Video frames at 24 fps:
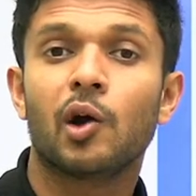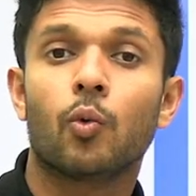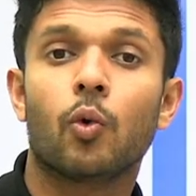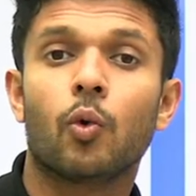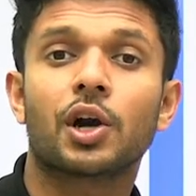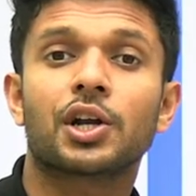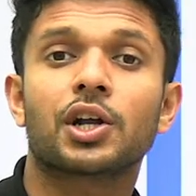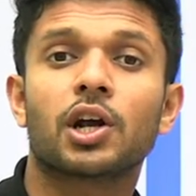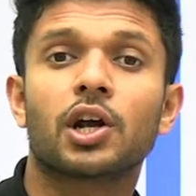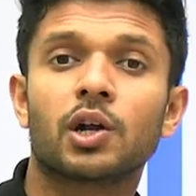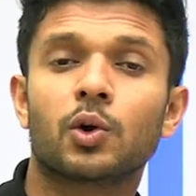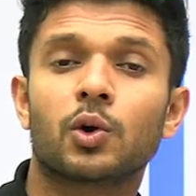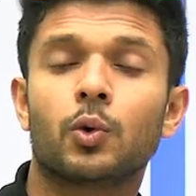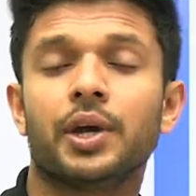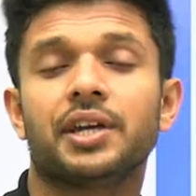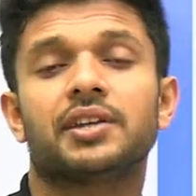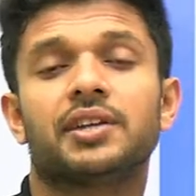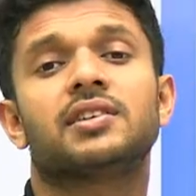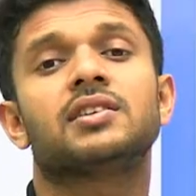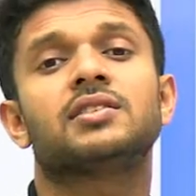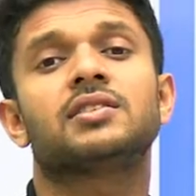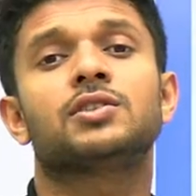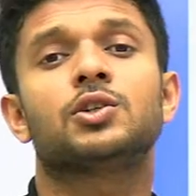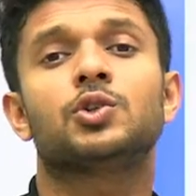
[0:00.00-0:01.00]
What all
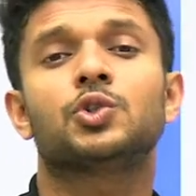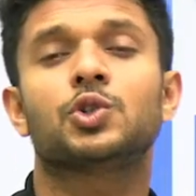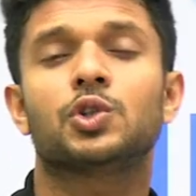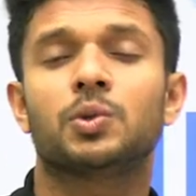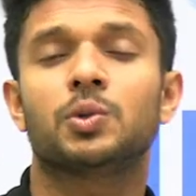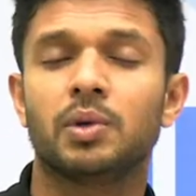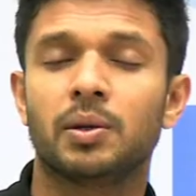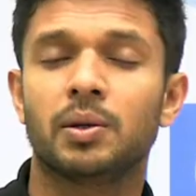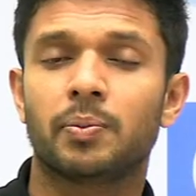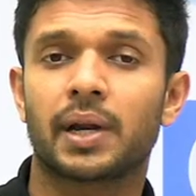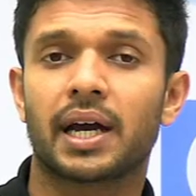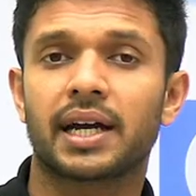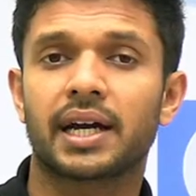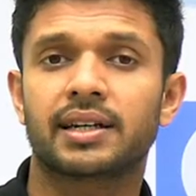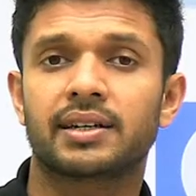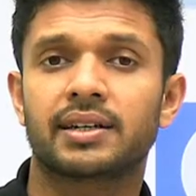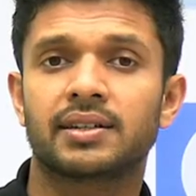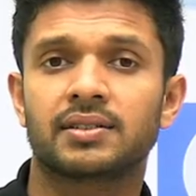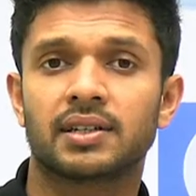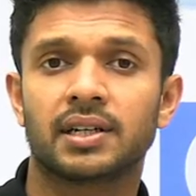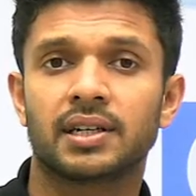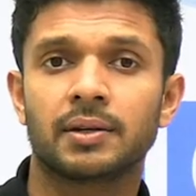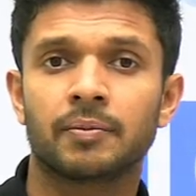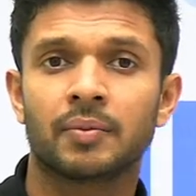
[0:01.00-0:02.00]
questions you should be
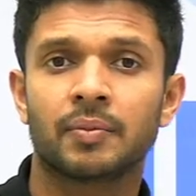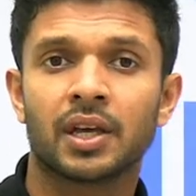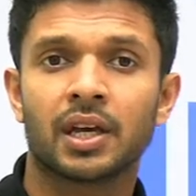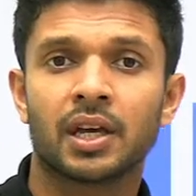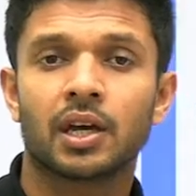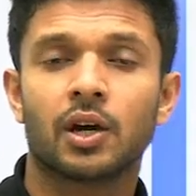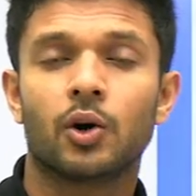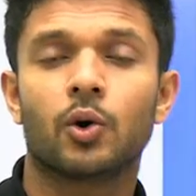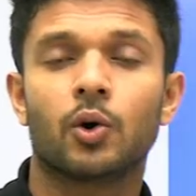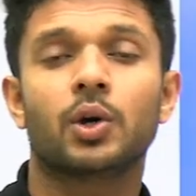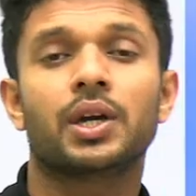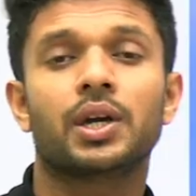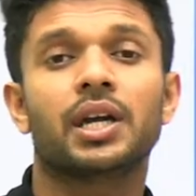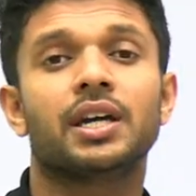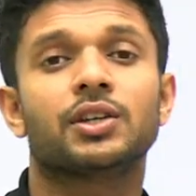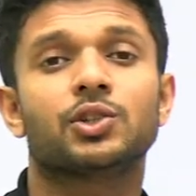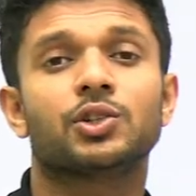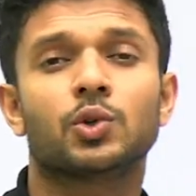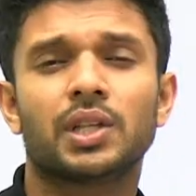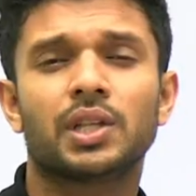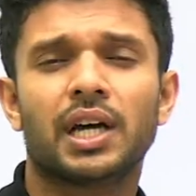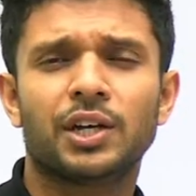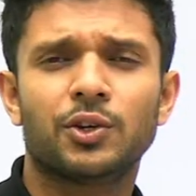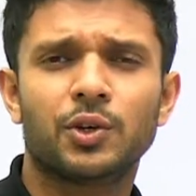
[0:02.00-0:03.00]
practicing, okay,
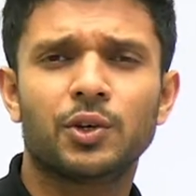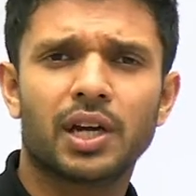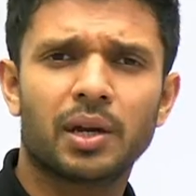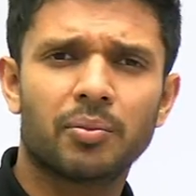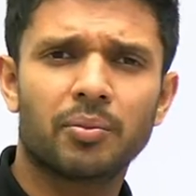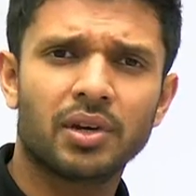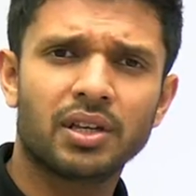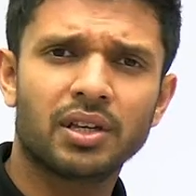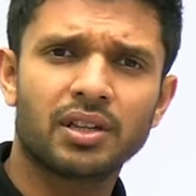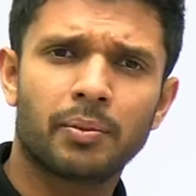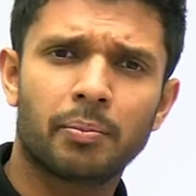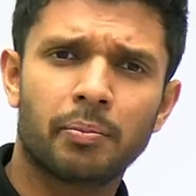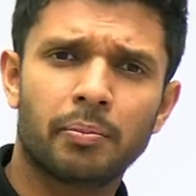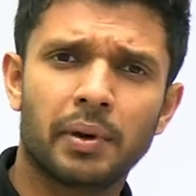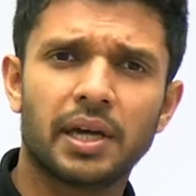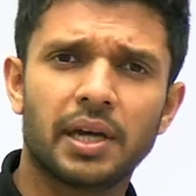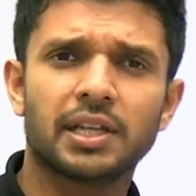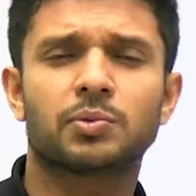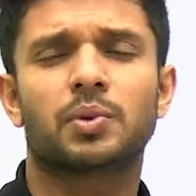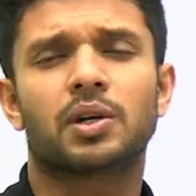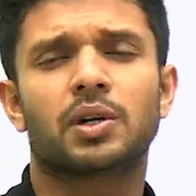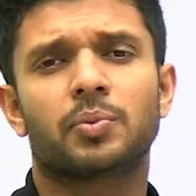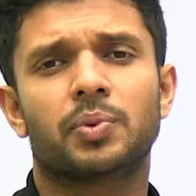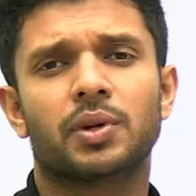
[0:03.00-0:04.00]
so that you can make the
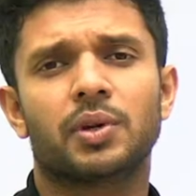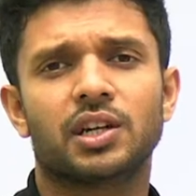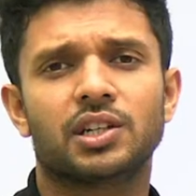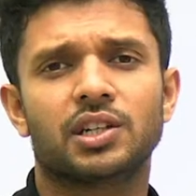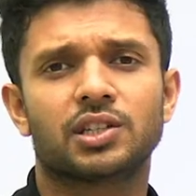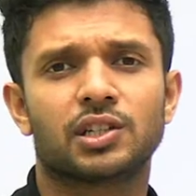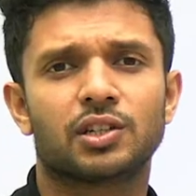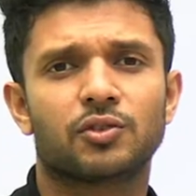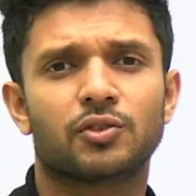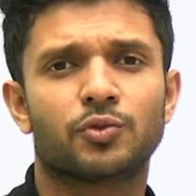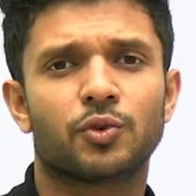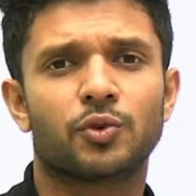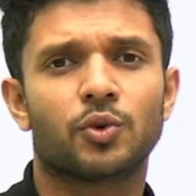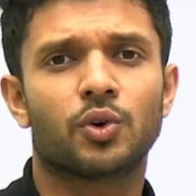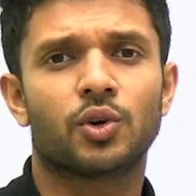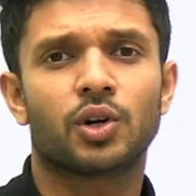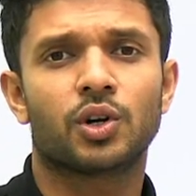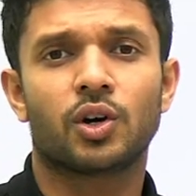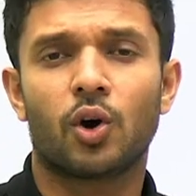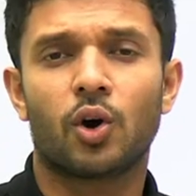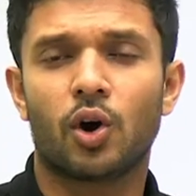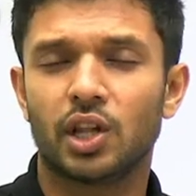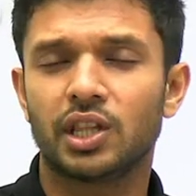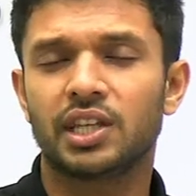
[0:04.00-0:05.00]
best preparation
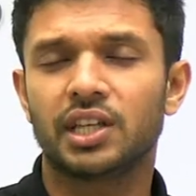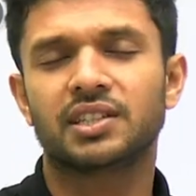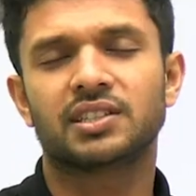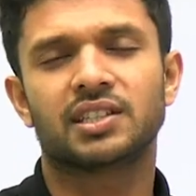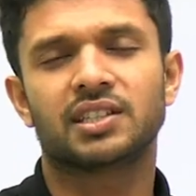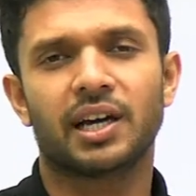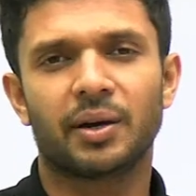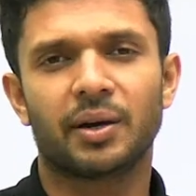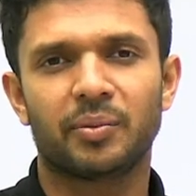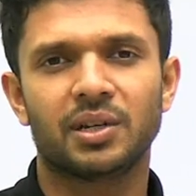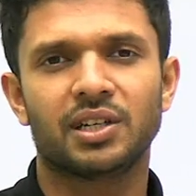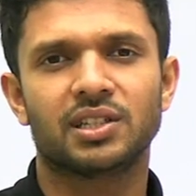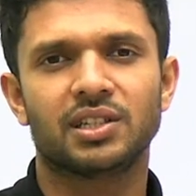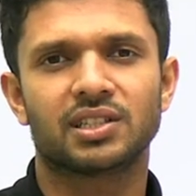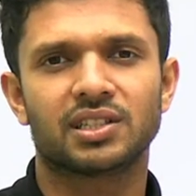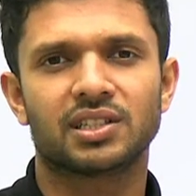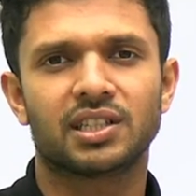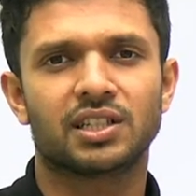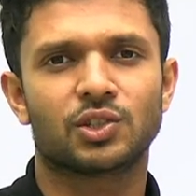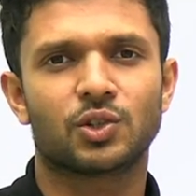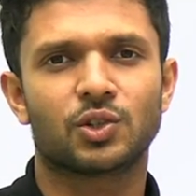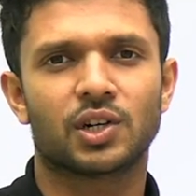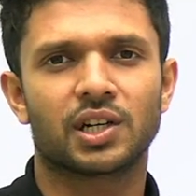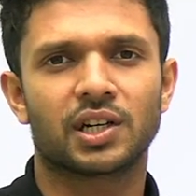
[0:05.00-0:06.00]
for all the
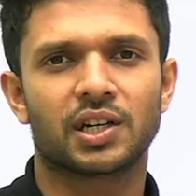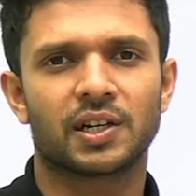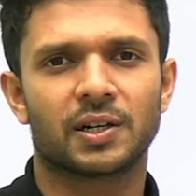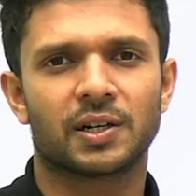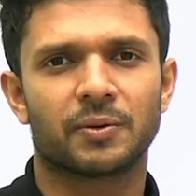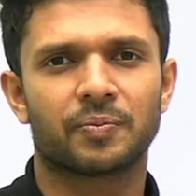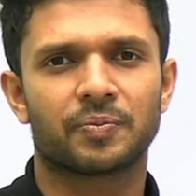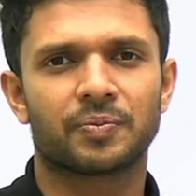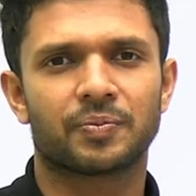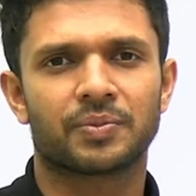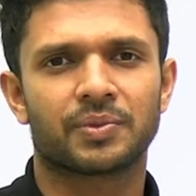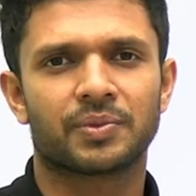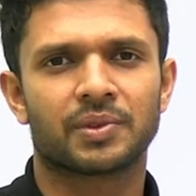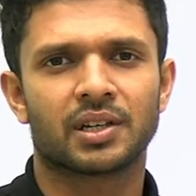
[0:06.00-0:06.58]
examination that's going to come.